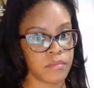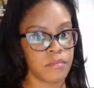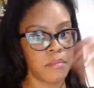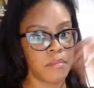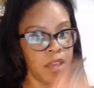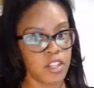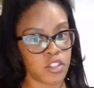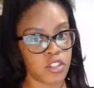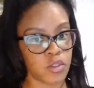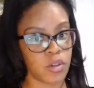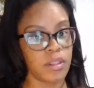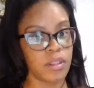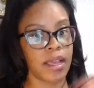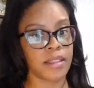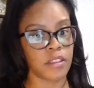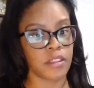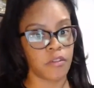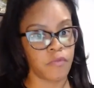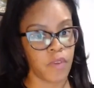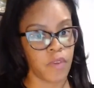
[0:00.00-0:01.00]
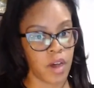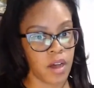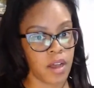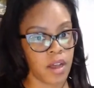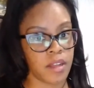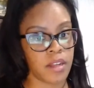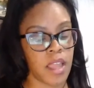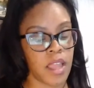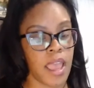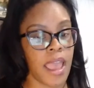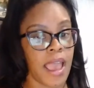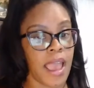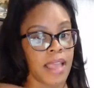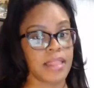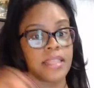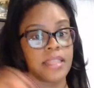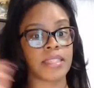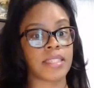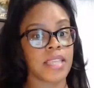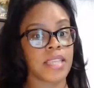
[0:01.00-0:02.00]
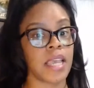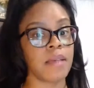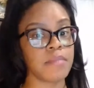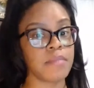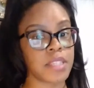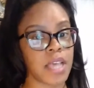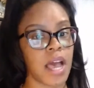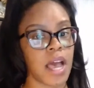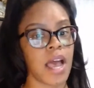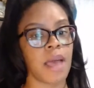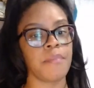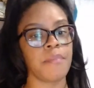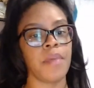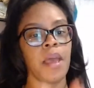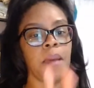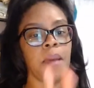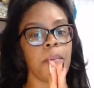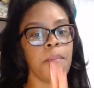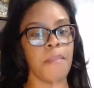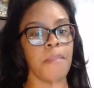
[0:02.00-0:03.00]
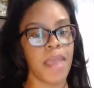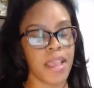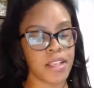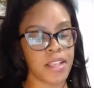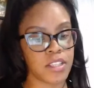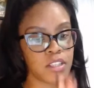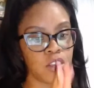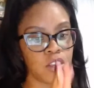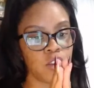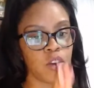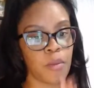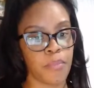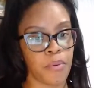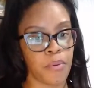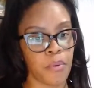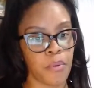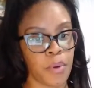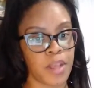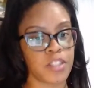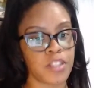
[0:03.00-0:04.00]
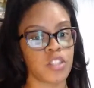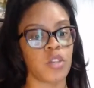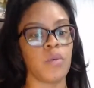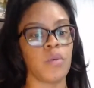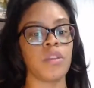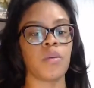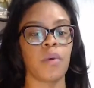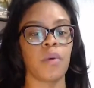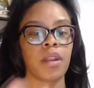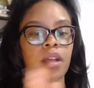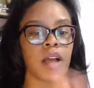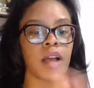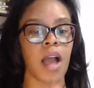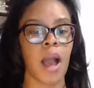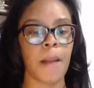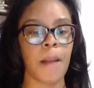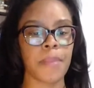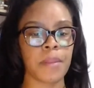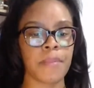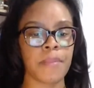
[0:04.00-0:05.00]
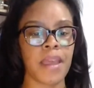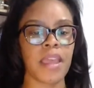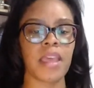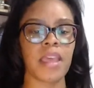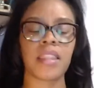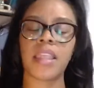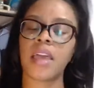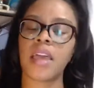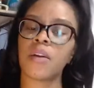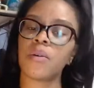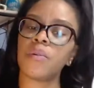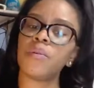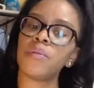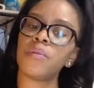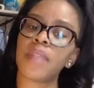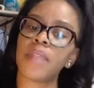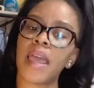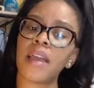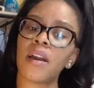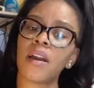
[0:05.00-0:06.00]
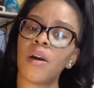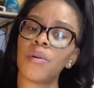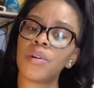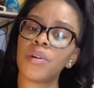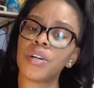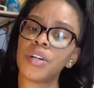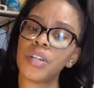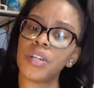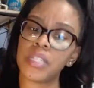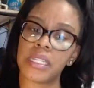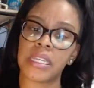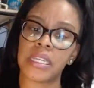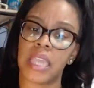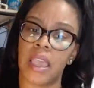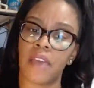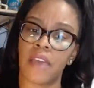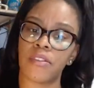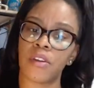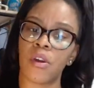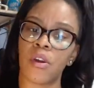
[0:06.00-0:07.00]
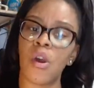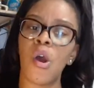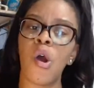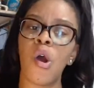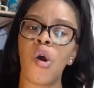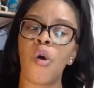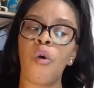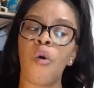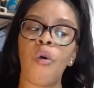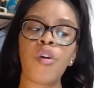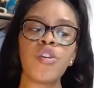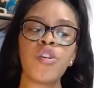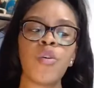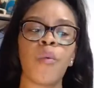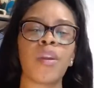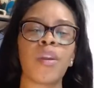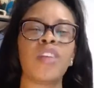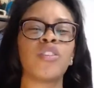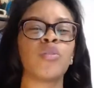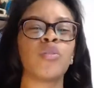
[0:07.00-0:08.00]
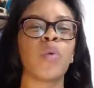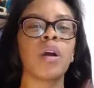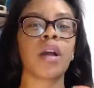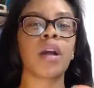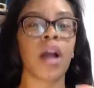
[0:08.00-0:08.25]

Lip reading: Make sure that the font at the same time makes your point. So you either want to complement and like, oh, that go good together, or you want to do a